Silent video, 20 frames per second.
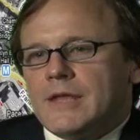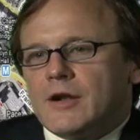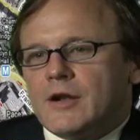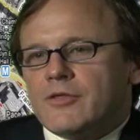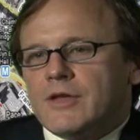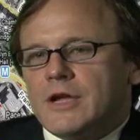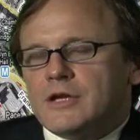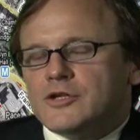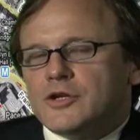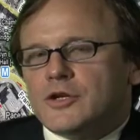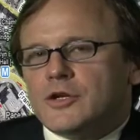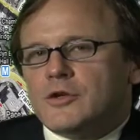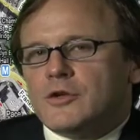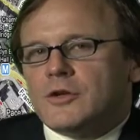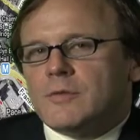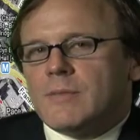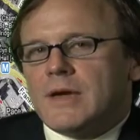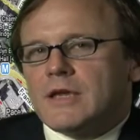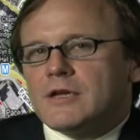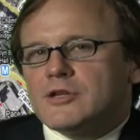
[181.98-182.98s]
things you can do
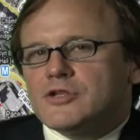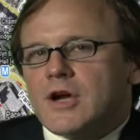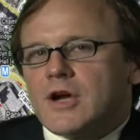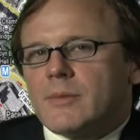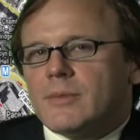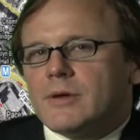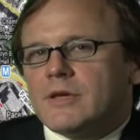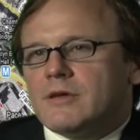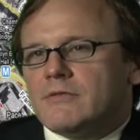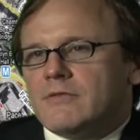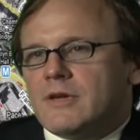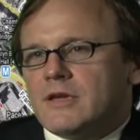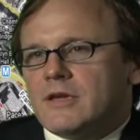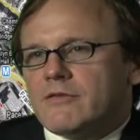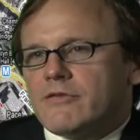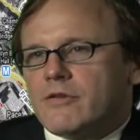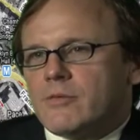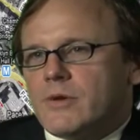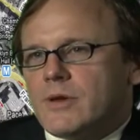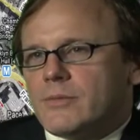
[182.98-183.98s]
to make shopping
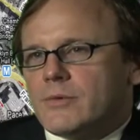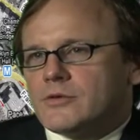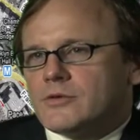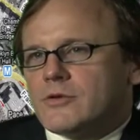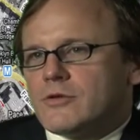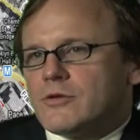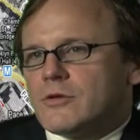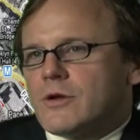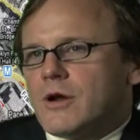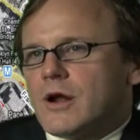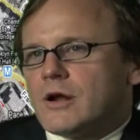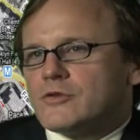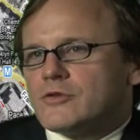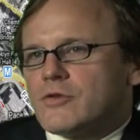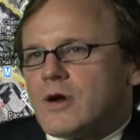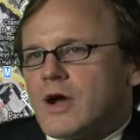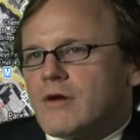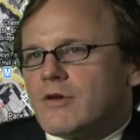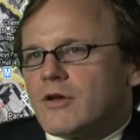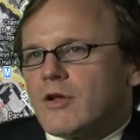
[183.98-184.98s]
convenient for people so they're not
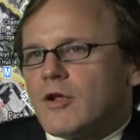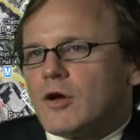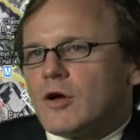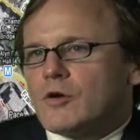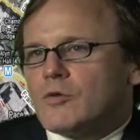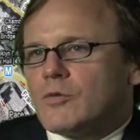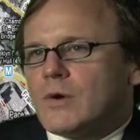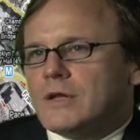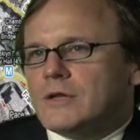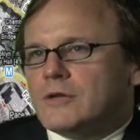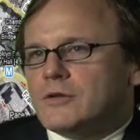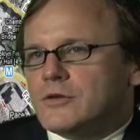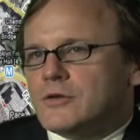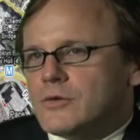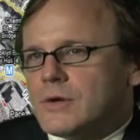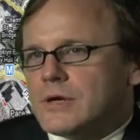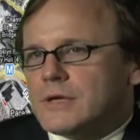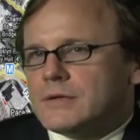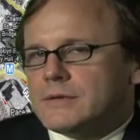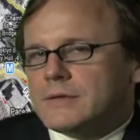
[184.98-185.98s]
driving a long way to
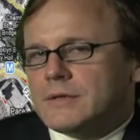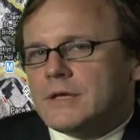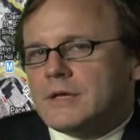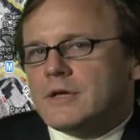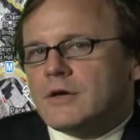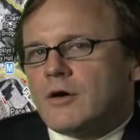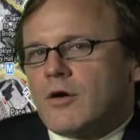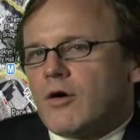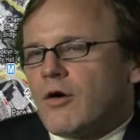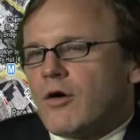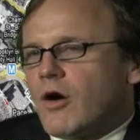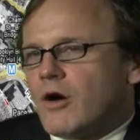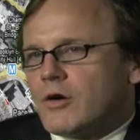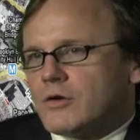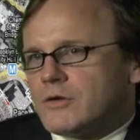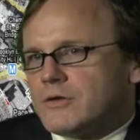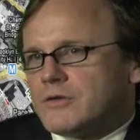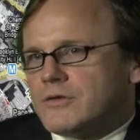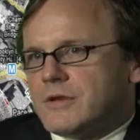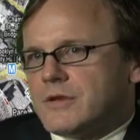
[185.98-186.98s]
do it, are all
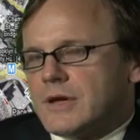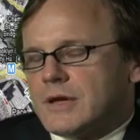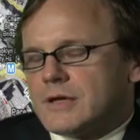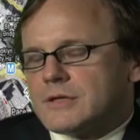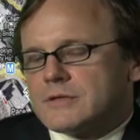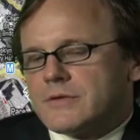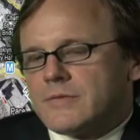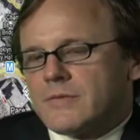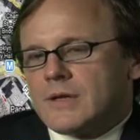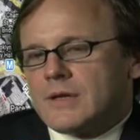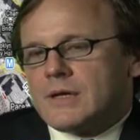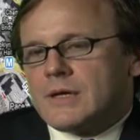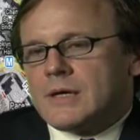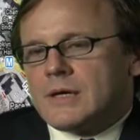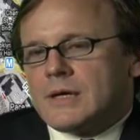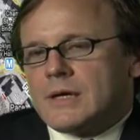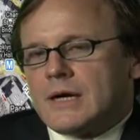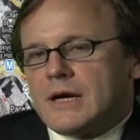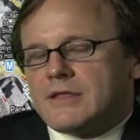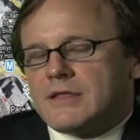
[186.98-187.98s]
good things.
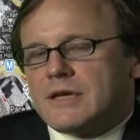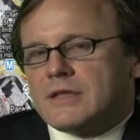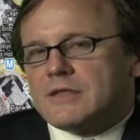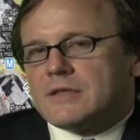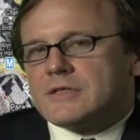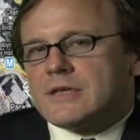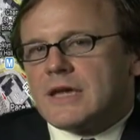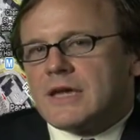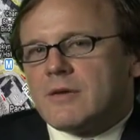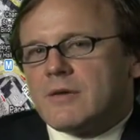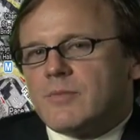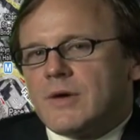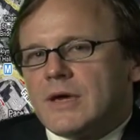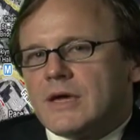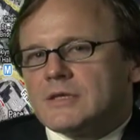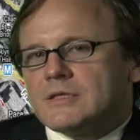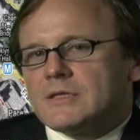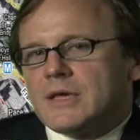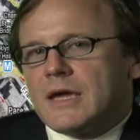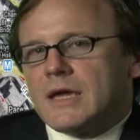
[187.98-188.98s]
I think the second
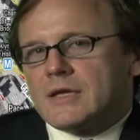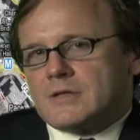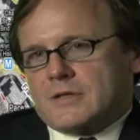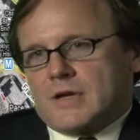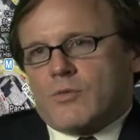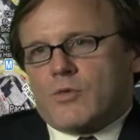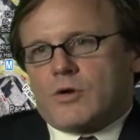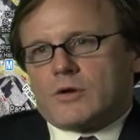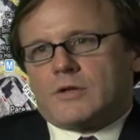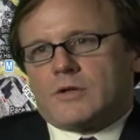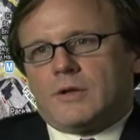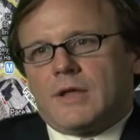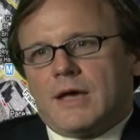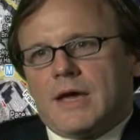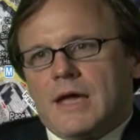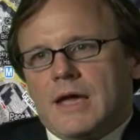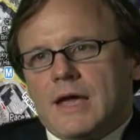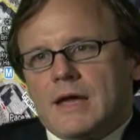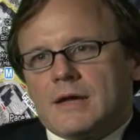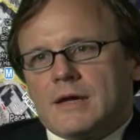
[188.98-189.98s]
biggest thing is they were
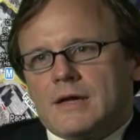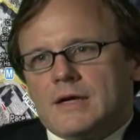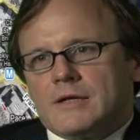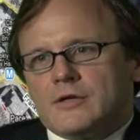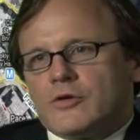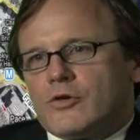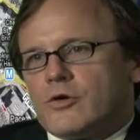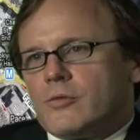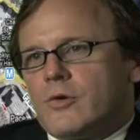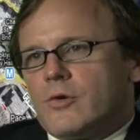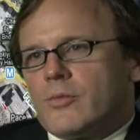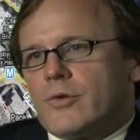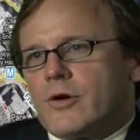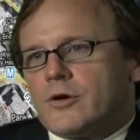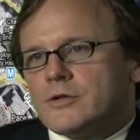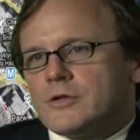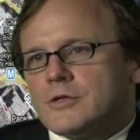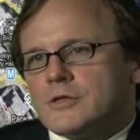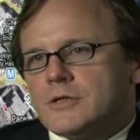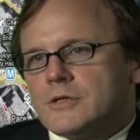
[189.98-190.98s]
delaying durable
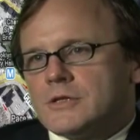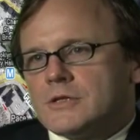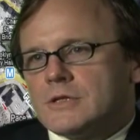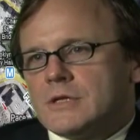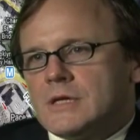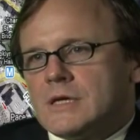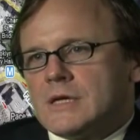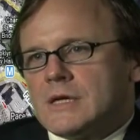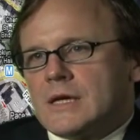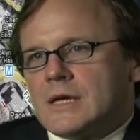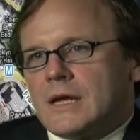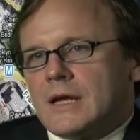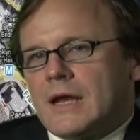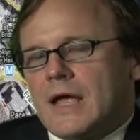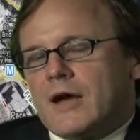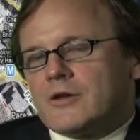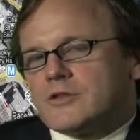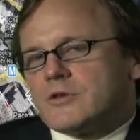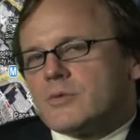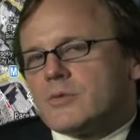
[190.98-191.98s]
purchases.
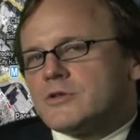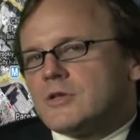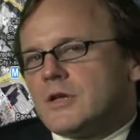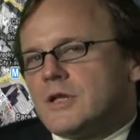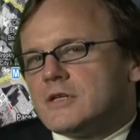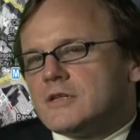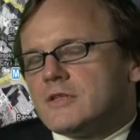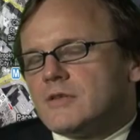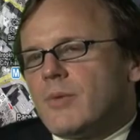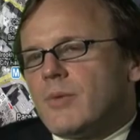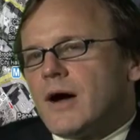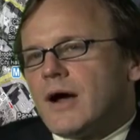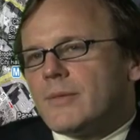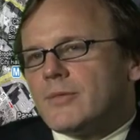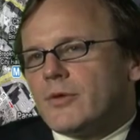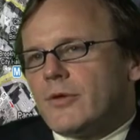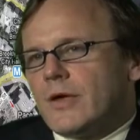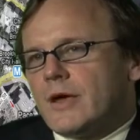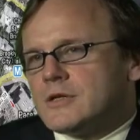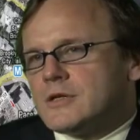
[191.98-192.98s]
Now, as a percentage of the
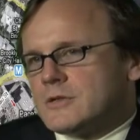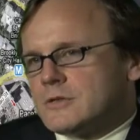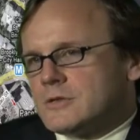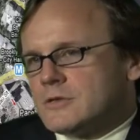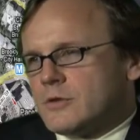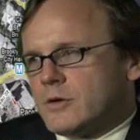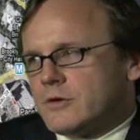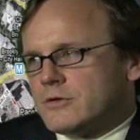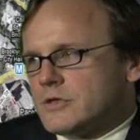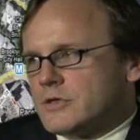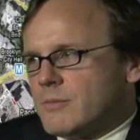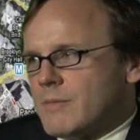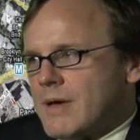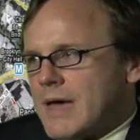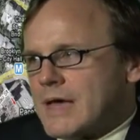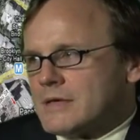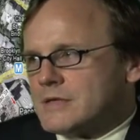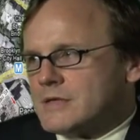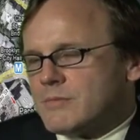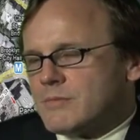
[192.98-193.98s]
population, so as a
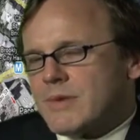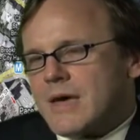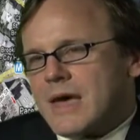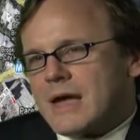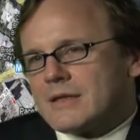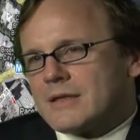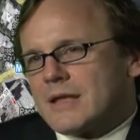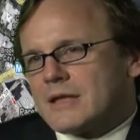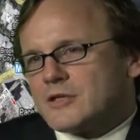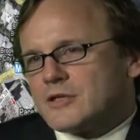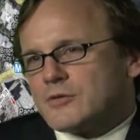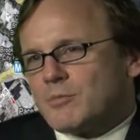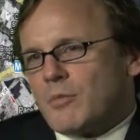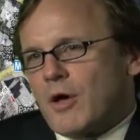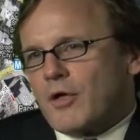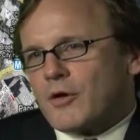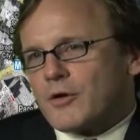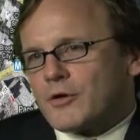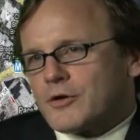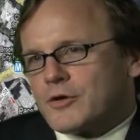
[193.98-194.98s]
mass impact, that's
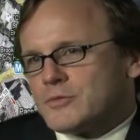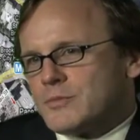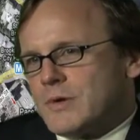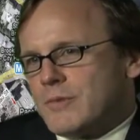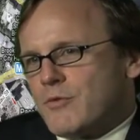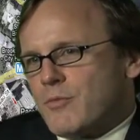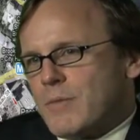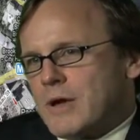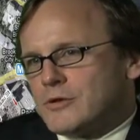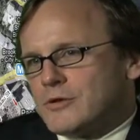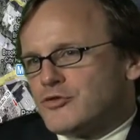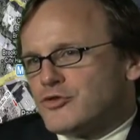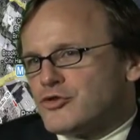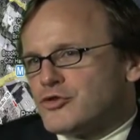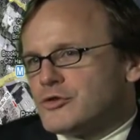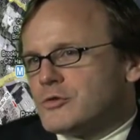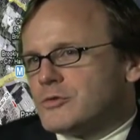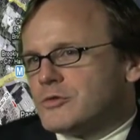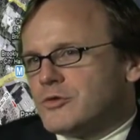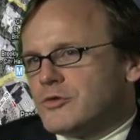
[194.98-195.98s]
smaller because people make
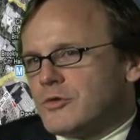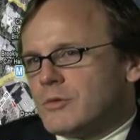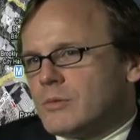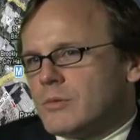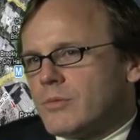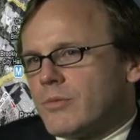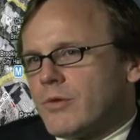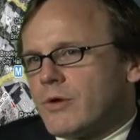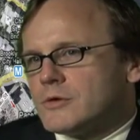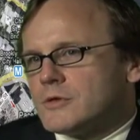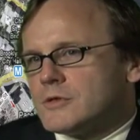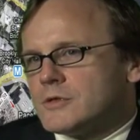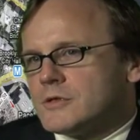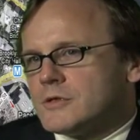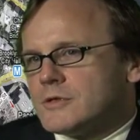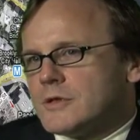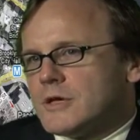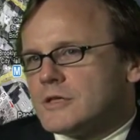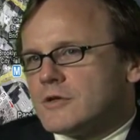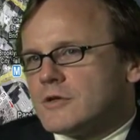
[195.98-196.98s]
durable
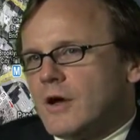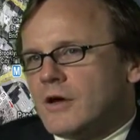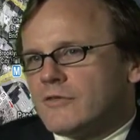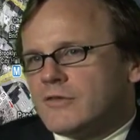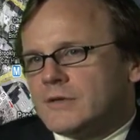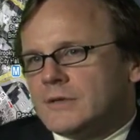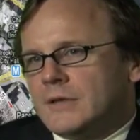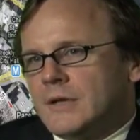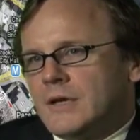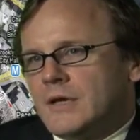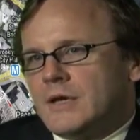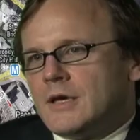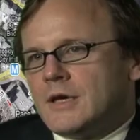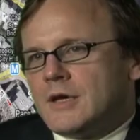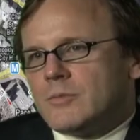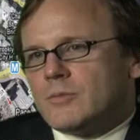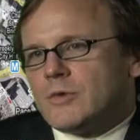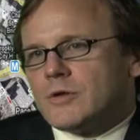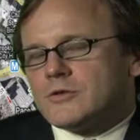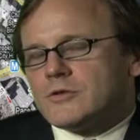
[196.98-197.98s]
purchases less often.
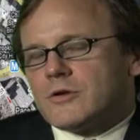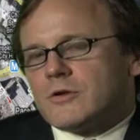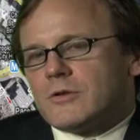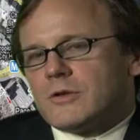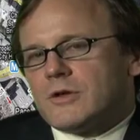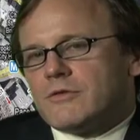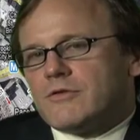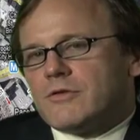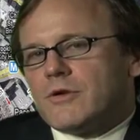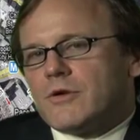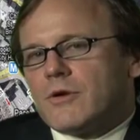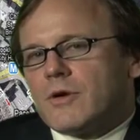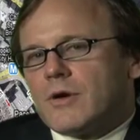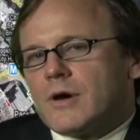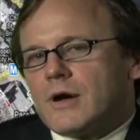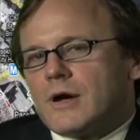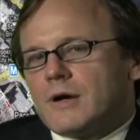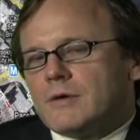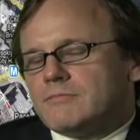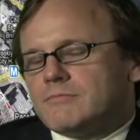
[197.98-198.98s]
But certainly if you're
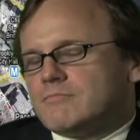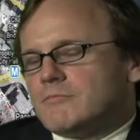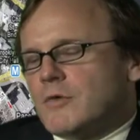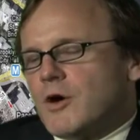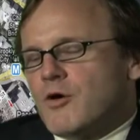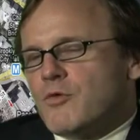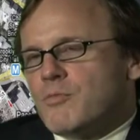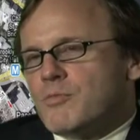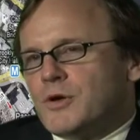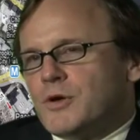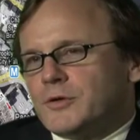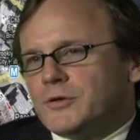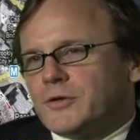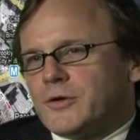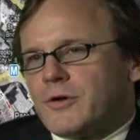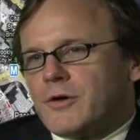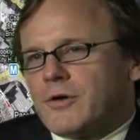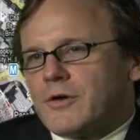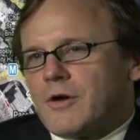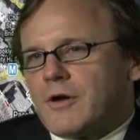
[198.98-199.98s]
a home builder
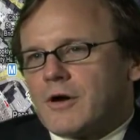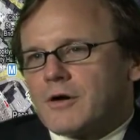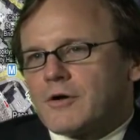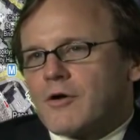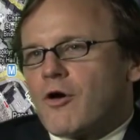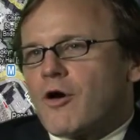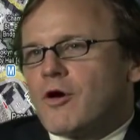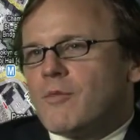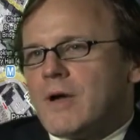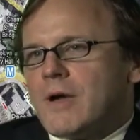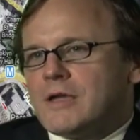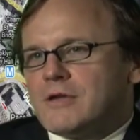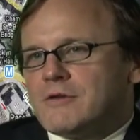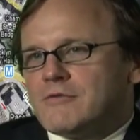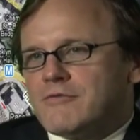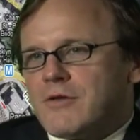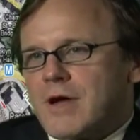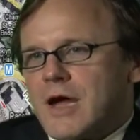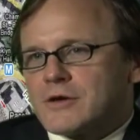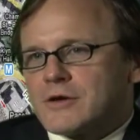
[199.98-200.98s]
or a car
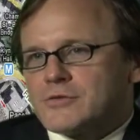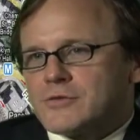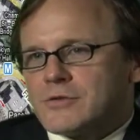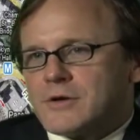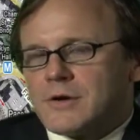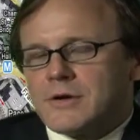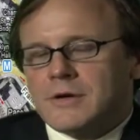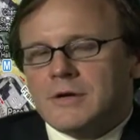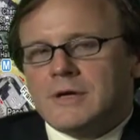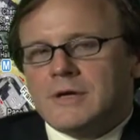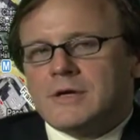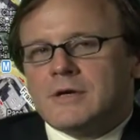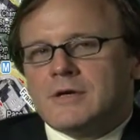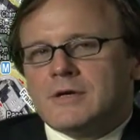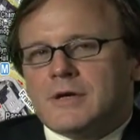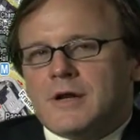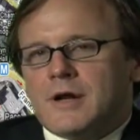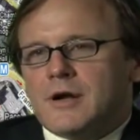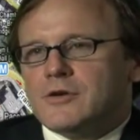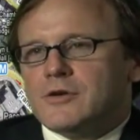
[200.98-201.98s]
manufacturer,
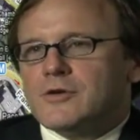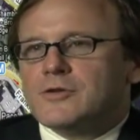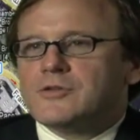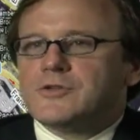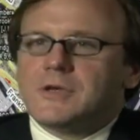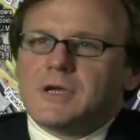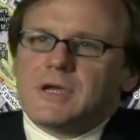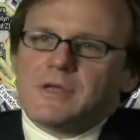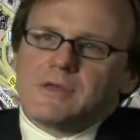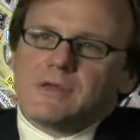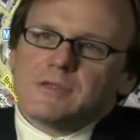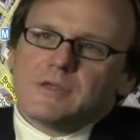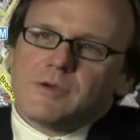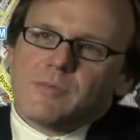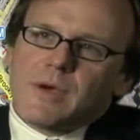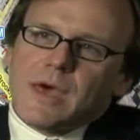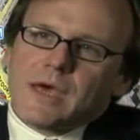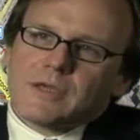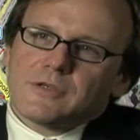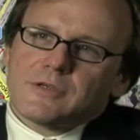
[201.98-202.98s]
you're seeing these
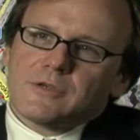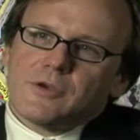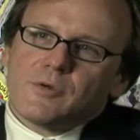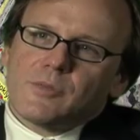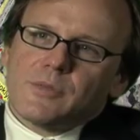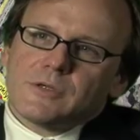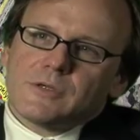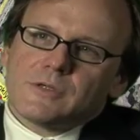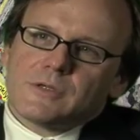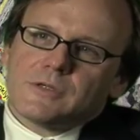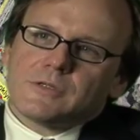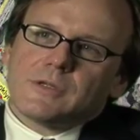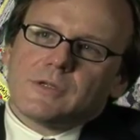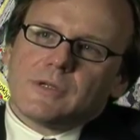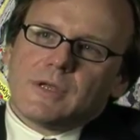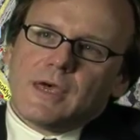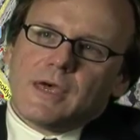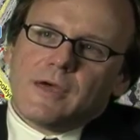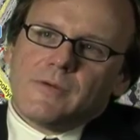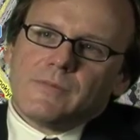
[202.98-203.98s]
impacts in your business
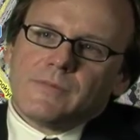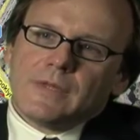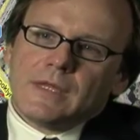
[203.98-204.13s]
today.